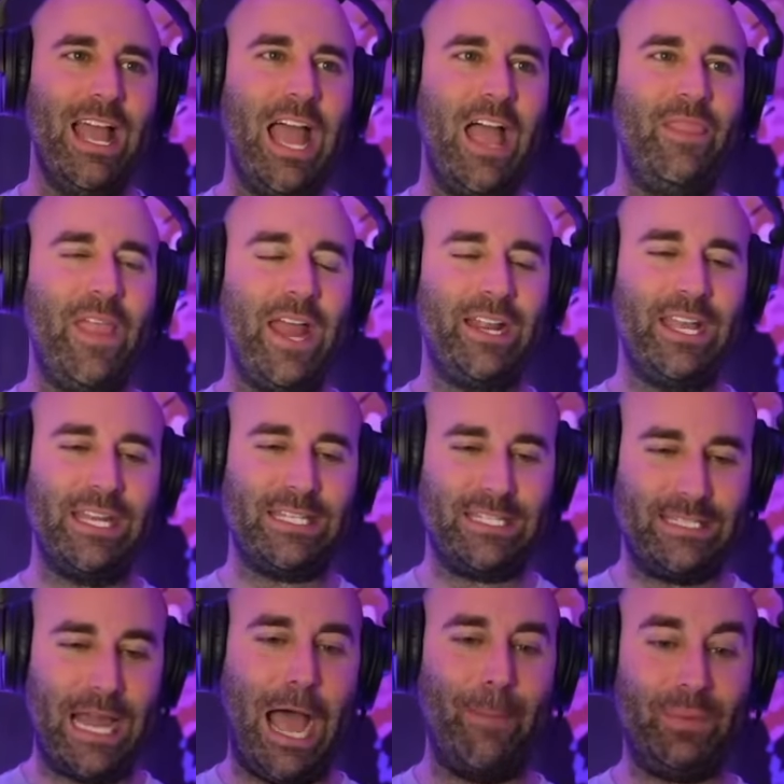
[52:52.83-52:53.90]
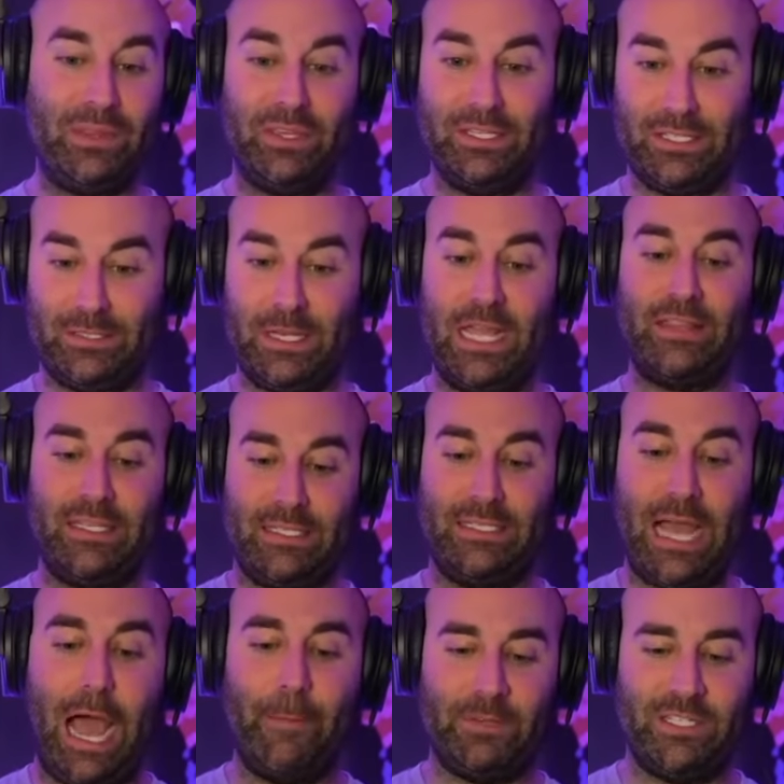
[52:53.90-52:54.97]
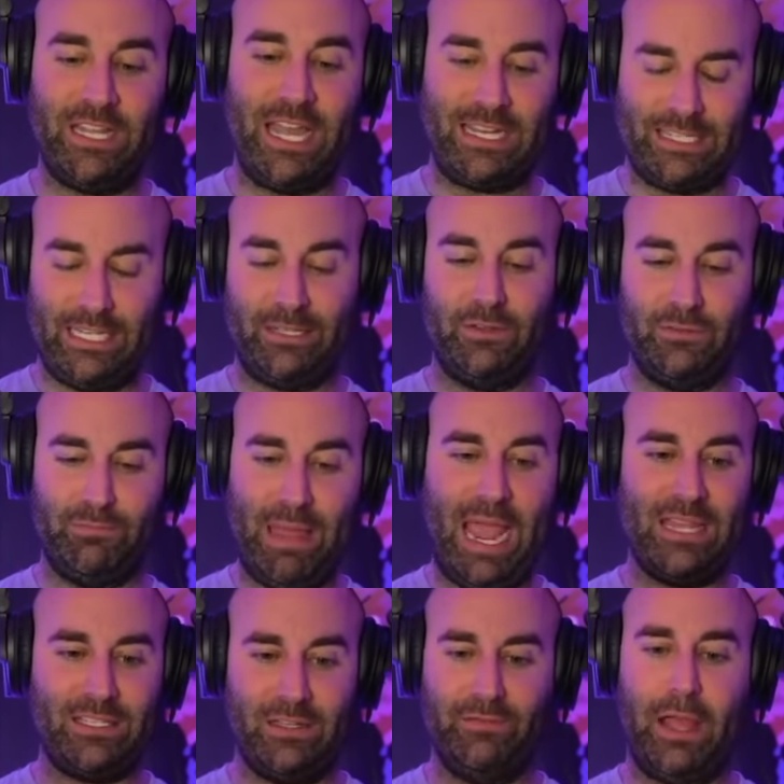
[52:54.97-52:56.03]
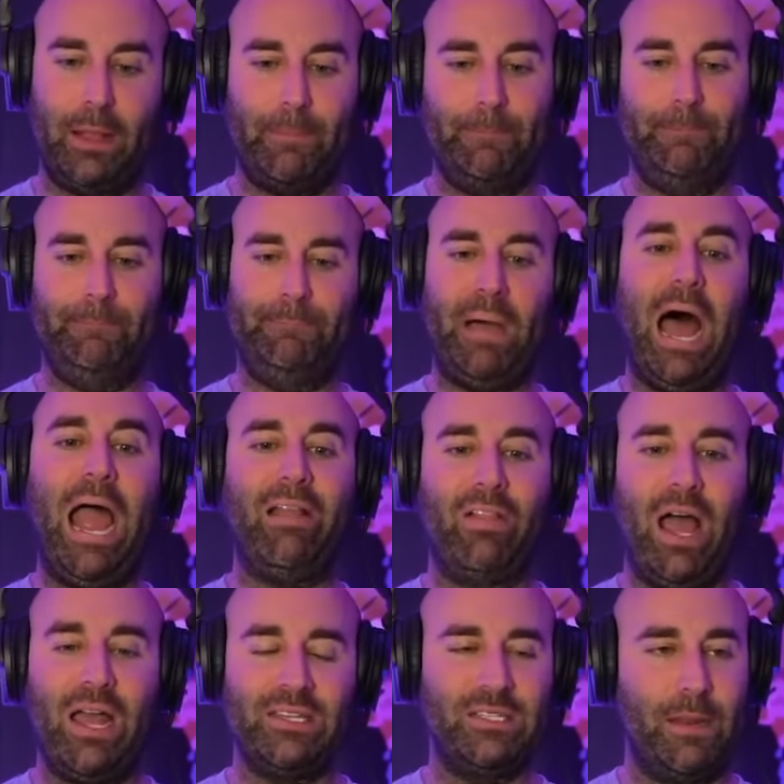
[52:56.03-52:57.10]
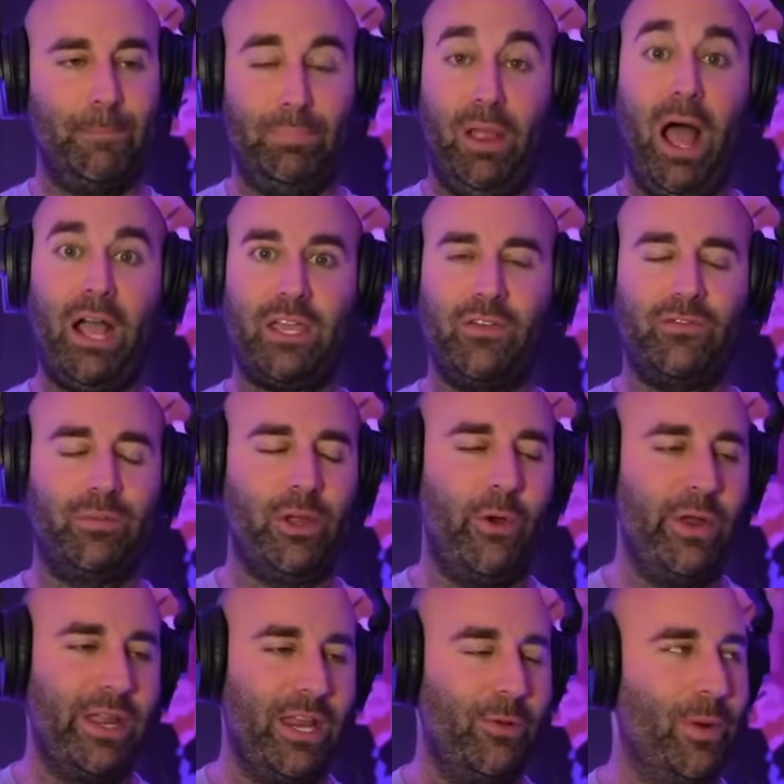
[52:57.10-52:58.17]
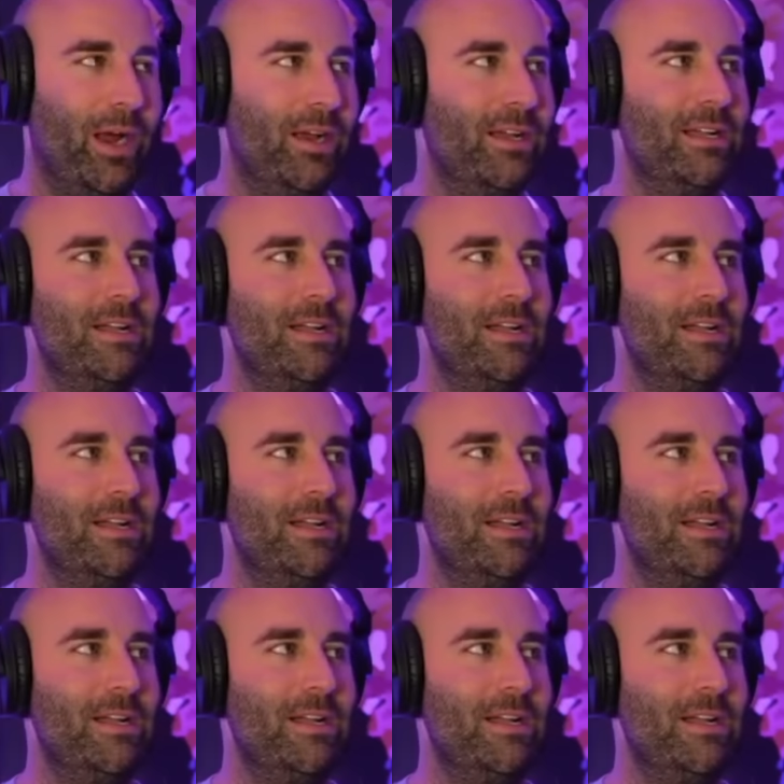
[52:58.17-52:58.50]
and then get stopped at the stop sticks, like those massive like pylons that block you from going anywhere.